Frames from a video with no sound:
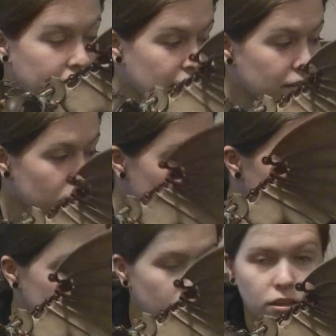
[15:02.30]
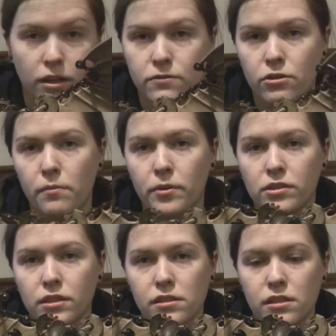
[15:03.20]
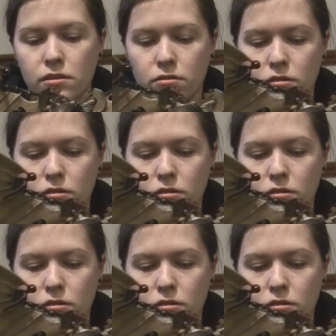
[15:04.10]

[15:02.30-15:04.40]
need to do my StarCraft 2 unboxing still.